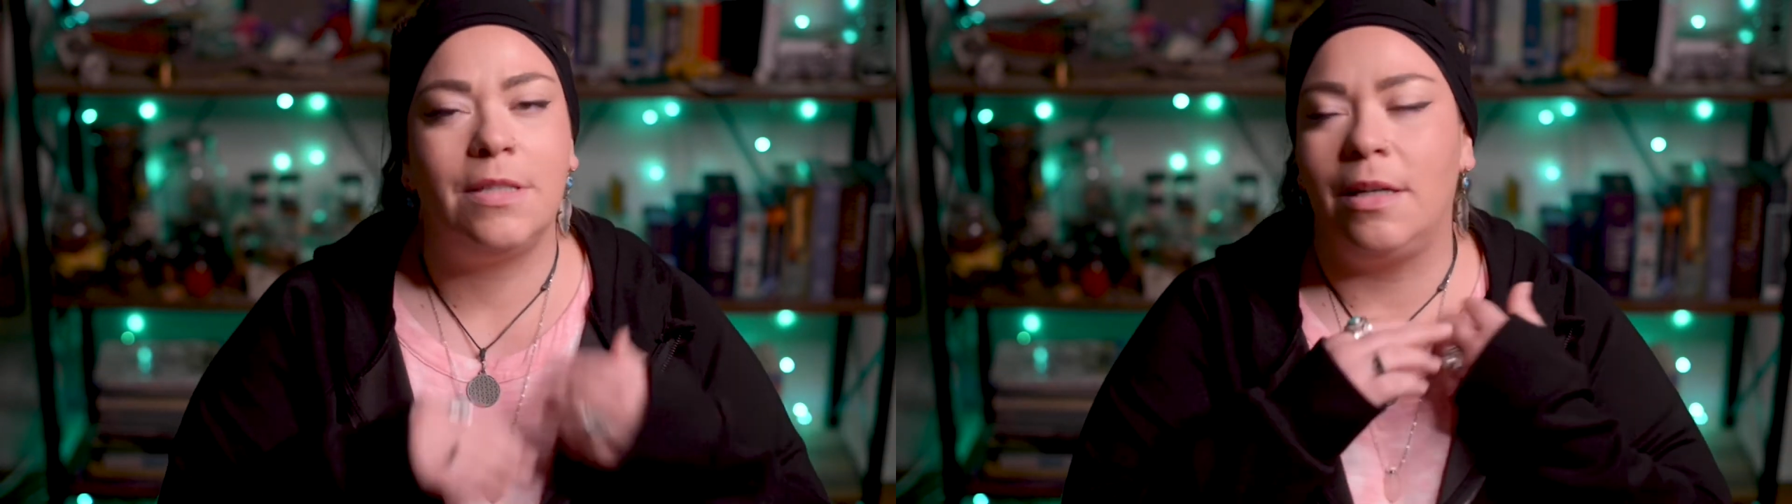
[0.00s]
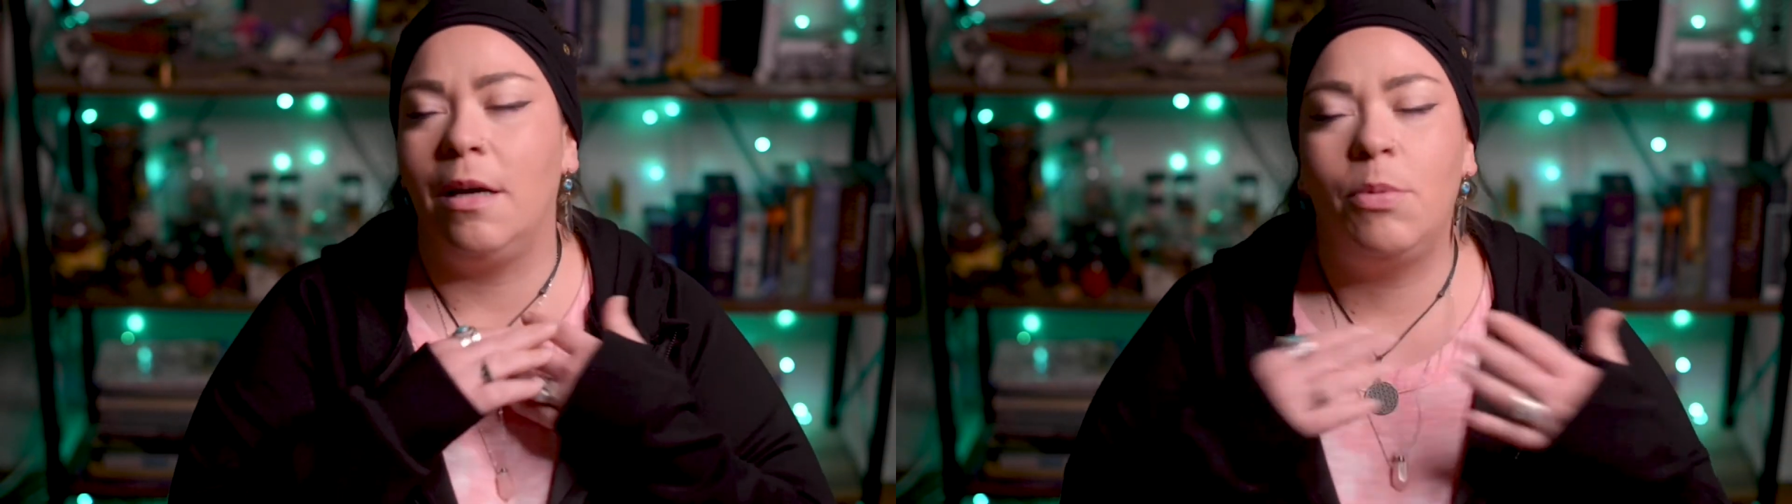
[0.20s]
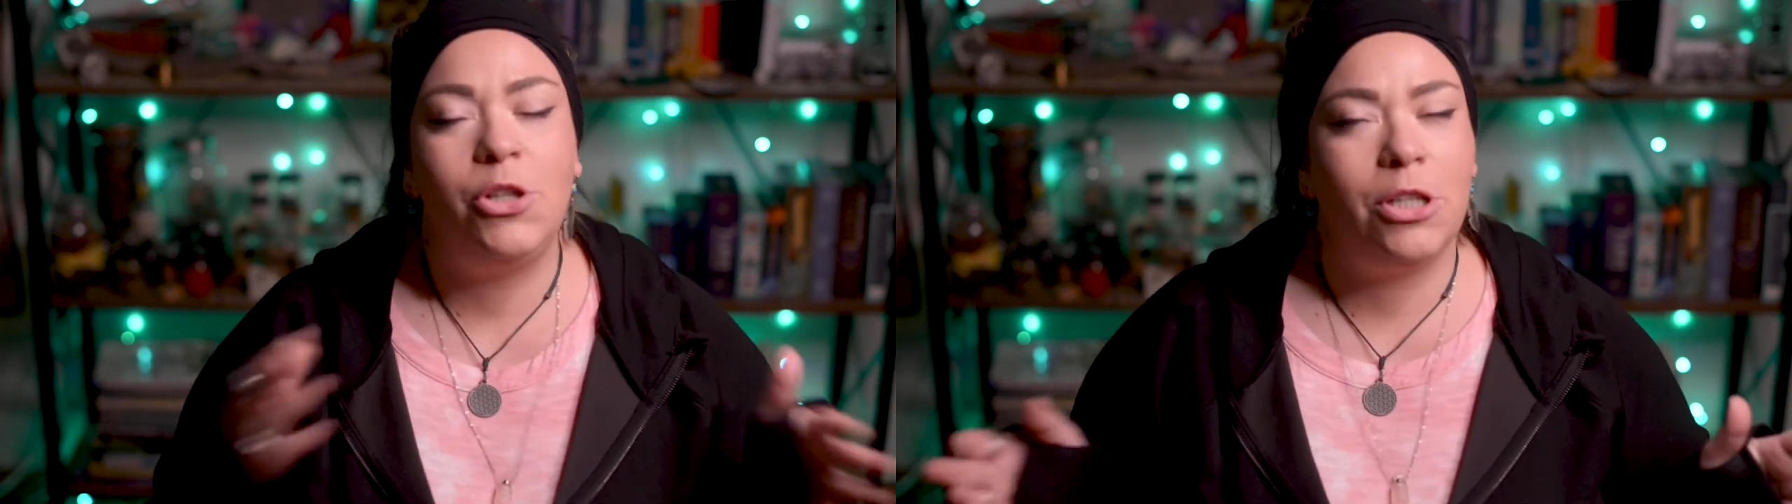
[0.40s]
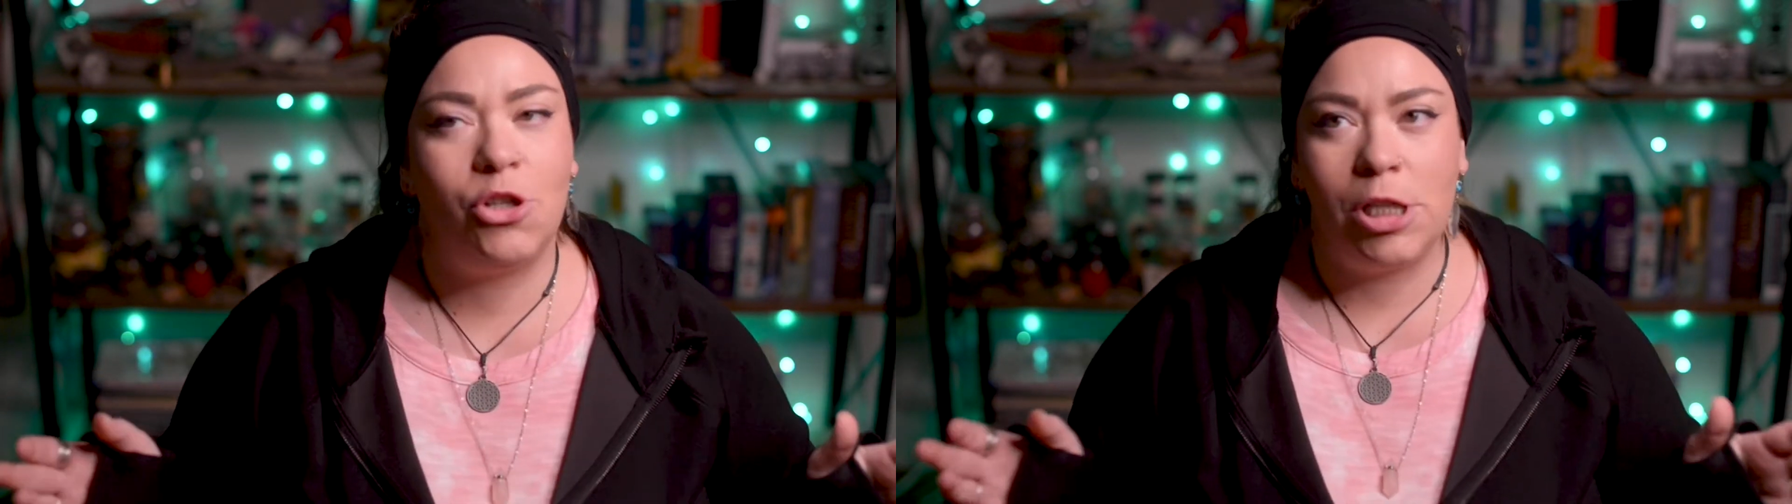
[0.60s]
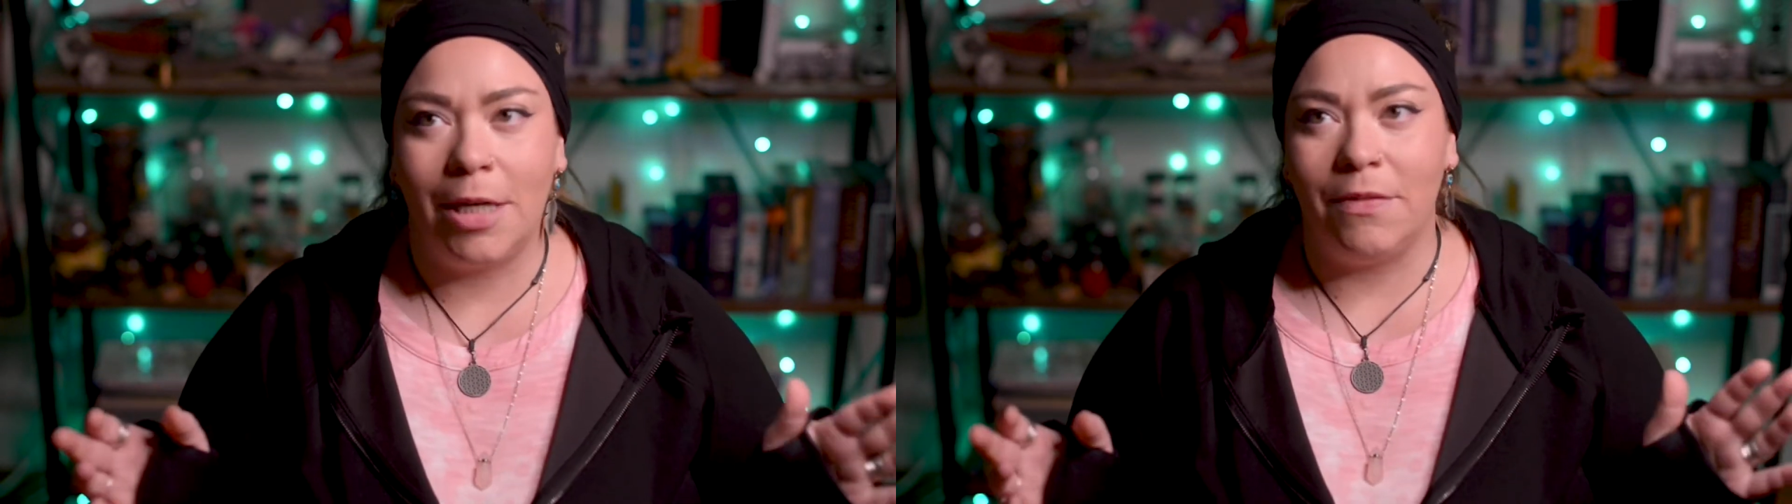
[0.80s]
and I appreciate the
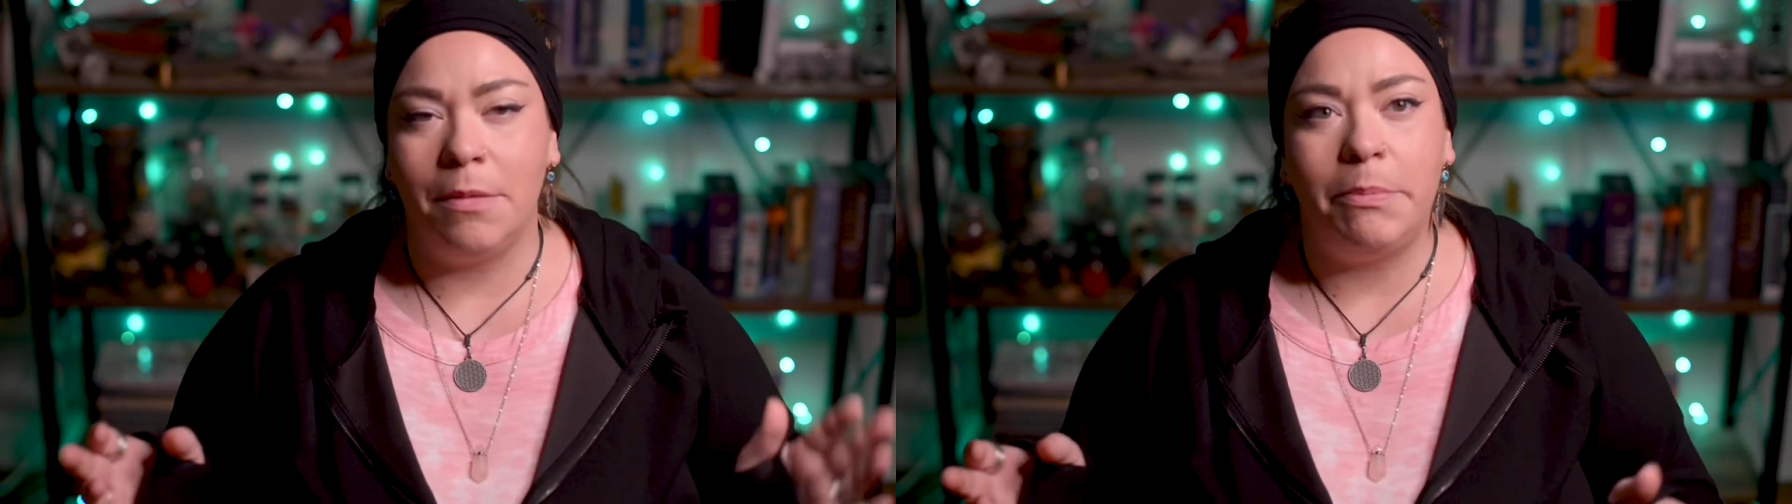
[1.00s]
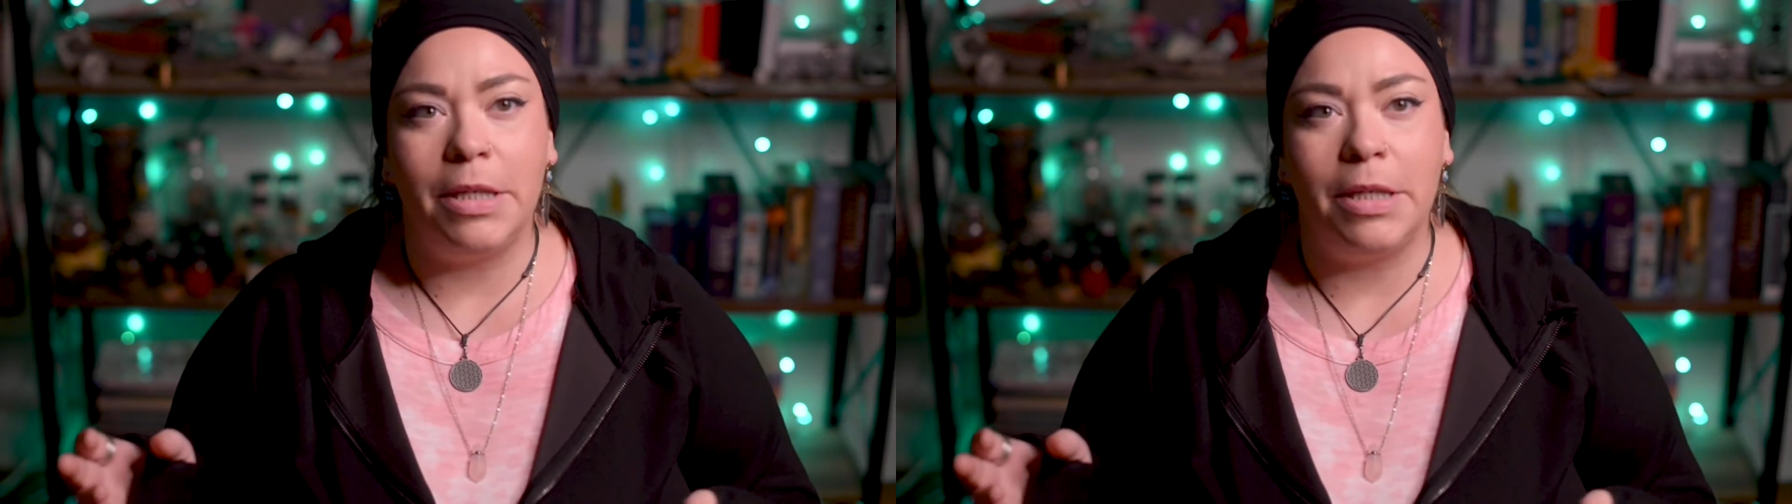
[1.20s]
shit out of it.